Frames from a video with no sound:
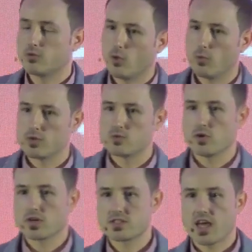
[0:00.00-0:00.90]
always
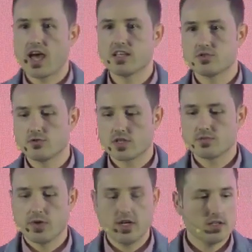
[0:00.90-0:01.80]
works as you
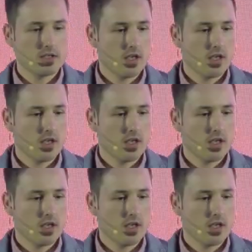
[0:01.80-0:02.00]
expect,